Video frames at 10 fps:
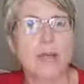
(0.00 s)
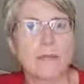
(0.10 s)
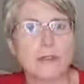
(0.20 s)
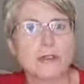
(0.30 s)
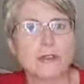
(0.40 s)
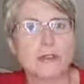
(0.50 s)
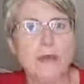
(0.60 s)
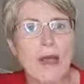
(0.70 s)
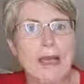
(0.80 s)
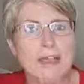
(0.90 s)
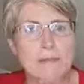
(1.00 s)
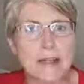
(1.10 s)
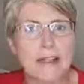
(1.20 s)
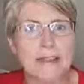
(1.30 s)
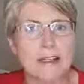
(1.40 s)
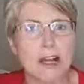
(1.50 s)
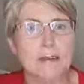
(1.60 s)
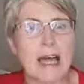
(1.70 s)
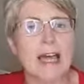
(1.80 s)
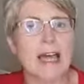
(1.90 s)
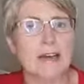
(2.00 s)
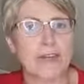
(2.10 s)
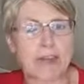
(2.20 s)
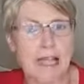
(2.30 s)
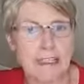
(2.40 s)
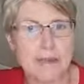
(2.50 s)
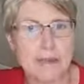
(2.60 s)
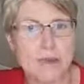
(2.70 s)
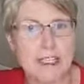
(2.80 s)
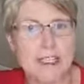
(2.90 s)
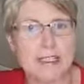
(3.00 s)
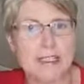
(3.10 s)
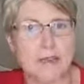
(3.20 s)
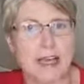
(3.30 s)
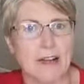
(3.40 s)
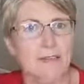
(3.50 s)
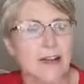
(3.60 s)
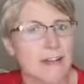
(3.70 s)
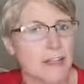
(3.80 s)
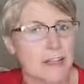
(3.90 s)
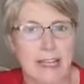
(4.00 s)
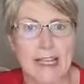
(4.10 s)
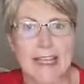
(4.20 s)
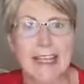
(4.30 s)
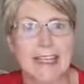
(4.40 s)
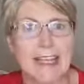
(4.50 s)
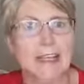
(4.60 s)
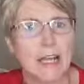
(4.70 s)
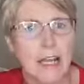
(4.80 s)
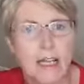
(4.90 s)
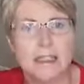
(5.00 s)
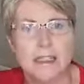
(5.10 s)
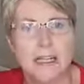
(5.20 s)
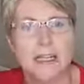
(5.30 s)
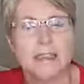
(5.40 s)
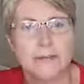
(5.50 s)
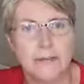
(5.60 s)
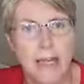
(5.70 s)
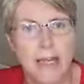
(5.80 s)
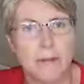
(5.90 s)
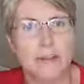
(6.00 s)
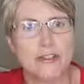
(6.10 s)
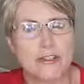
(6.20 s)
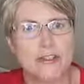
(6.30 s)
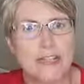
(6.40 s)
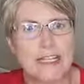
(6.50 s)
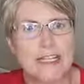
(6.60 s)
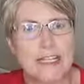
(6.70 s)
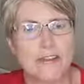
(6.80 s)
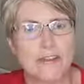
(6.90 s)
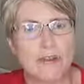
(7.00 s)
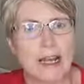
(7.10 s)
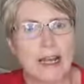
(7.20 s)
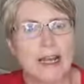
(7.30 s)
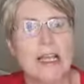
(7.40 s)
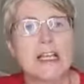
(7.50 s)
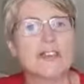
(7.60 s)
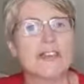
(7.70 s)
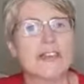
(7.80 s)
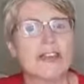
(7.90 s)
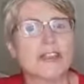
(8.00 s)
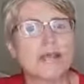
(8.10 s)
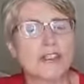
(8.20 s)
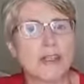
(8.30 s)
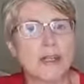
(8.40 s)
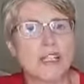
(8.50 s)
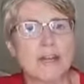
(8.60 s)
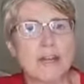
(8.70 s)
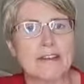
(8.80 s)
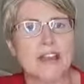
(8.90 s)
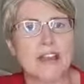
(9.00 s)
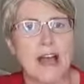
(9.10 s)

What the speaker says: but also as well as mix it up and have your plant proteins as well. Very filling, and again, lots and lots of fibre nutrients there as well. So things we're talking about